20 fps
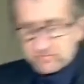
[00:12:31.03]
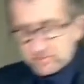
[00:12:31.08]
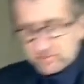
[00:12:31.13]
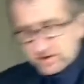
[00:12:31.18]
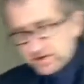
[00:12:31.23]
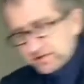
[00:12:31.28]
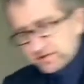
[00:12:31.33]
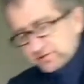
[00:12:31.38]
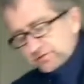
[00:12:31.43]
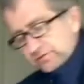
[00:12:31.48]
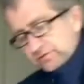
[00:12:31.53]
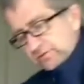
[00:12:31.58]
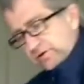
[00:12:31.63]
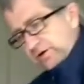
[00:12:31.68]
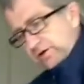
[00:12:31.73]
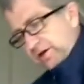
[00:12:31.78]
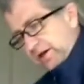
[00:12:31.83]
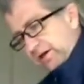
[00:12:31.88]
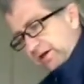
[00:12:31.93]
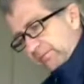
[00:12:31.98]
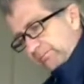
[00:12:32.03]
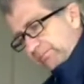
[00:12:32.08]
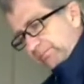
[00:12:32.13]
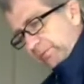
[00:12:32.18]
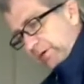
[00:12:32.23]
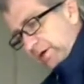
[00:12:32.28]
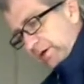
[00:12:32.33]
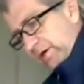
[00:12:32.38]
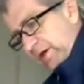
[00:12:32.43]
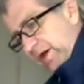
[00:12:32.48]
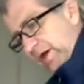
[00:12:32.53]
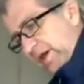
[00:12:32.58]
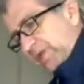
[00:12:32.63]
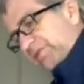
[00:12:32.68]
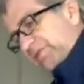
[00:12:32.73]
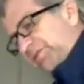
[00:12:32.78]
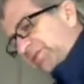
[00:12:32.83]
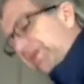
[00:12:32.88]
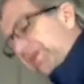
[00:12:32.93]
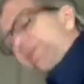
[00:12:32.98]
began to look at
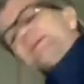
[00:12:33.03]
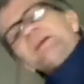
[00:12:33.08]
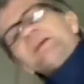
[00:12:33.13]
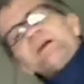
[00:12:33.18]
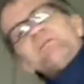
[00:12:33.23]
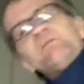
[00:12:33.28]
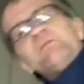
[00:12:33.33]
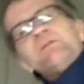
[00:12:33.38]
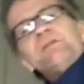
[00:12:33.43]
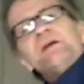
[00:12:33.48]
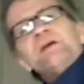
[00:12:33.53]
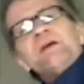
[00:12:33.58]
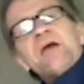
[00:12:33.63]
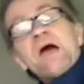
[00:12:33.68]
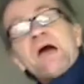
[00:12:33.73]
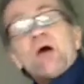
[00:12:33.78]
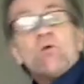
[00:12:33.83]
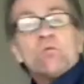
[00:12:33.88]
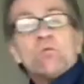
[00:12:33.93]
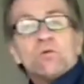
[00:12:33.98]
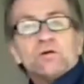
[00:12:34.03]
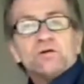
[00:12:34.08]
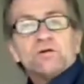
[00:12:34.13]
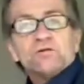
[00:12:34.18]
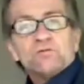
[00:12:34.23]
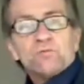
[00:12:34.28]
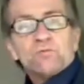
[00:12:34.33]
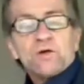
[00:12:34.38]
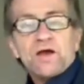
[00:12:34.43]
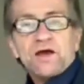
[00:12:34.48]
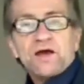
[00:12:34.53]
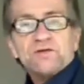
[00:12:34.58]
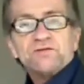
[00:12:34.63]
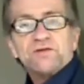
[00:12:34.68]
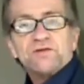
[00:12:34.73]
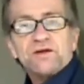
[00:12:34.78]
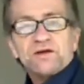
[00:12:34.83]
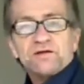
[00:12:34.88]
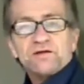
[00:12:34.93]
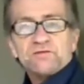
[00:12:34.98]
extending everything outward, is the way I
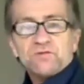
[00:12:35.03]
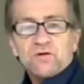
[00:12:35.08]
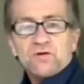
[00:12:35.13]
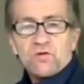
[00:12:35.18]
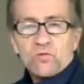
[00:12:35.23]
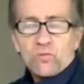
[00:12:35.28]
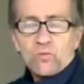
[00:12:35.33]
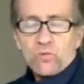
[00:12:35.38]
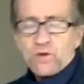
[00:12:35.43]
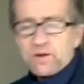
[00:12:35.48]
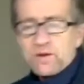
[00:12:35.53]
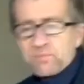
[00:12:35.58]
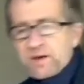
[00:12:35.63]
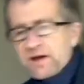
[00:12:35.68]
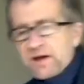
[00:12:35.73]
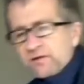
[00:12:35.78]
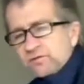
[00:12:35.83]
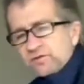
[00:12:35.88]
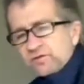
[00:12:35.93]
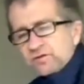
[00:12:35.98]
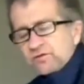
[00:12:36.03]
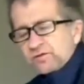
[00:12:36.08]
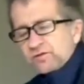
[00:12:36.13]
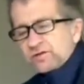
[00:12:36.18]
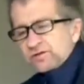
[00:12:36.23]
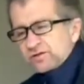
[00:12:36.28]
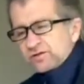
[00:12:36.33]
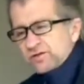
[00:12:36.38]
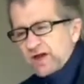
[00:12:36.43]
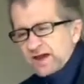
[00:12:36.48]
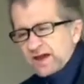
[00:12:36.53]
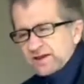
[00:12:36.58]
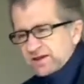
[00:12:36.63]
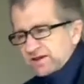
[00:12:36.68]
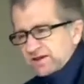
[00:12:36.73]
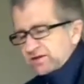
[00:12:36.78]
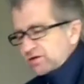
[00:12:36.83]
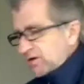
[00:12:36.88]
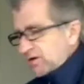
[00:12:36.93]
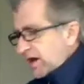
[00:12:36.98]
say it. What about, this
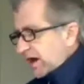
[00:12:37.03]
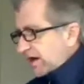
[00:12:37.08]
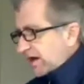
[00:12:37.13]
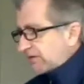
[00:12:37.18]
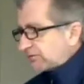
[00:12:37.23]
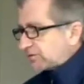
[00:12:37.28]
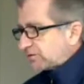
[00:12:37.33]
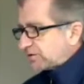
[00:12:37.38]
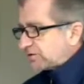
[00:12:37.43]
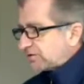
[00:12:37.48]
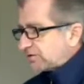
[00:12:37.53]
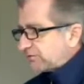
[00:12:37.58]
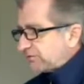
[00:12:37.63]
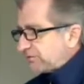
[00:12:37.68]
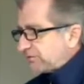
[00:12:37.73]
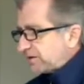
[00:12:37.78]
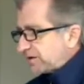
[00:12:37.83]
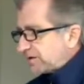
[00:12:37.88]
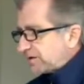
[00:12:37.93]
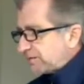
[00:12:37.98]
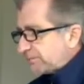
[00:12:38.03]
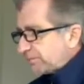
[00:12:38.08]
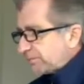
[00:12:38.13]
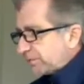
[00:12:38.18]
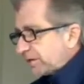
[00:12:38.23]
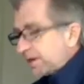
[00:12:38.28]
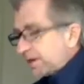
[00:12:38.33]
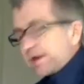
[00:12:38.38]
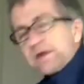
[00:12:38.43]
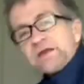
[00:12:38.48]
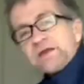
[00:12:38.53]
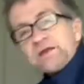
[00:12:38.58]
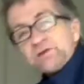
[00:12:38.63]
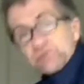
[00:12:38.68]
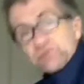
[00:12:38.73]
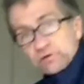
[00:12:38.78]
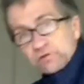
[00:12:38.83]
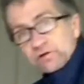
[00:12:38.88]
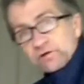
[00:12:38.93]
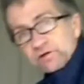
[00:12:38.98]
idea you have? Does it fit in
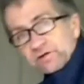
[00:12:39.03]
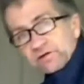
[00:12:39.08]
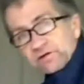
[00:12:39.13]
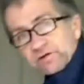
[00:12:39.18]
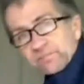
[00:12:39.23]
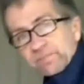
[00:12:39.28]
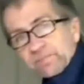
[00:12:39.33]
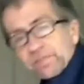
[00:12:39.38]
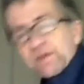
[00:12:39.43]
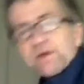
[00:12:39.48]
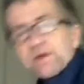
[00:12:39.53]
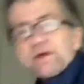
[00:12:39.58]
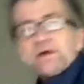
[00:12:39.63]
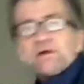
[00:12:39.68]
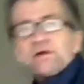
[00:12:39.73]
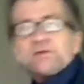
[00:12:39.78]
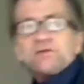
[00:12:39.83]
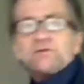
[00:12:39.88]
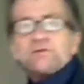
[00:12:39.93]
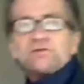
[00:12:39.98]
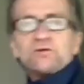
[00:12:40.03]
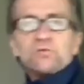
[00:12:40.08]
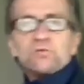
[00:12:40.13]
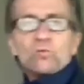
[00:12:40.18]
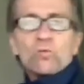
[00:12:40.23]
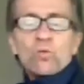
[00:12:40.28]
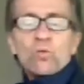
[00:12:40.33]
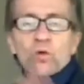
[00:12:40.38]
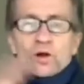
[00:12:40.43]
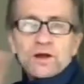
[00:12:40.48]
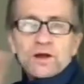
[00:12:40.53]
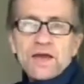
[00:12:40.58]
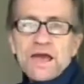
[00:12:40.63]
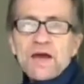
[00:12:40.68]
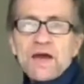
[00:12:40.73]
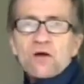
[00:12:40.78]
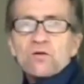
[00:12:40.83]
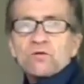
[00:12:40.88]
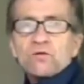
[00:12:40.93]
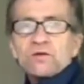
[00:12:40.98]
eternity? Does it work
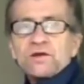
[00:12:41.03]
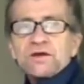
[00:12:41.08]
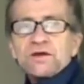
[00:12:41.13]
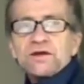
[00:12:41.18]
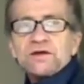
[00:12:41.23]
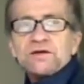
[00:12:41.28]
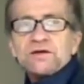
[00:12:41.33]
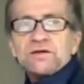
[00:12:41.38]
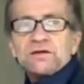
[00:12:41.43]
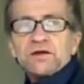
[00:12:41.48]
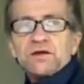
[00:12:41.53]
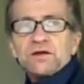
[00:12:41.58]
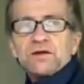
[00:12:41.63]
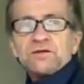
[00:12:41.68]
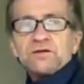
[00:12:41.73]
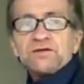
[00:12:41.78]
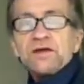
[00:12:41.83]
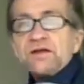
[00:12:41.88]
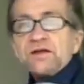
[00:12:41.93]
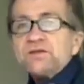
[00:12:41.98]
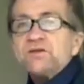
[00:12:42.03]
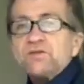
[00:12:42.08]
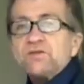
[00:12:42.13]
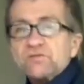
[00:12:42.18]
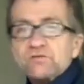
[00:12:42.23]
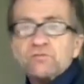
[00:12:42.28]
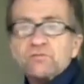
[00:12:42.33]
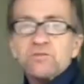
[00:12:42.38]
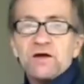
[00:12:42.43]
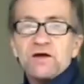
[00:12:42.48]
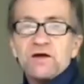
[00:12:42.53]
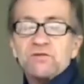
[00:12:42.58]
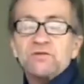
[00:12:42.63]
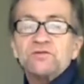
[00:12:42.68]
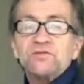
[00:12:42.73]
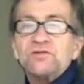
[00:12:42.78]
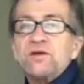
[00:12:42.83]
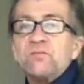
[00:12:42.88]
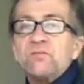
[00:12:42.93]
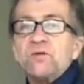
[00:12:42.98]
out in 10 years from now the
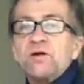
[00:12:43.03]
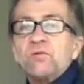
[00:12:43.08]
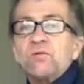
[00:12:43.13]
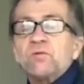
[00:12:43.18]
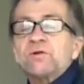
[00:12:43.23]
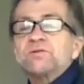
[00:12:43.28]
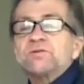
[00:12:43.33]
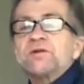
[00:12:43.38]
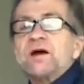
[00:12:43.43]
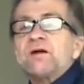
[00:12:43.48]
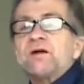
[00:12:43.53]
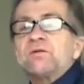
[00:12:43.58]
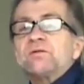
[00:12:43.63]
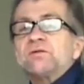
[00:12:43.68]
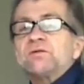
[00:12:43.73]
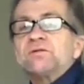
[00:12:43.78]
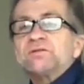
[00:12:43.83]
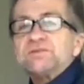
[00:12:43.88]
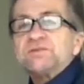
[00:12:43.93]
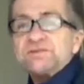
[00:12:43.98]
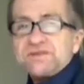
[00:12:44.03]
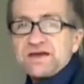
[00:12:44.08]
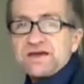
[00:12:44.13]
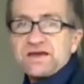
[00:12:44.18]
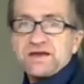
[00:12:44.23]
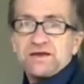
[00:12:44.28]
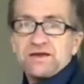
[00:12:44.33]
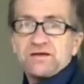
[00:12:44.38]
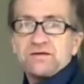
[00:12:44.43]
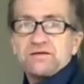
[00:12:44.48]
same way it works out today?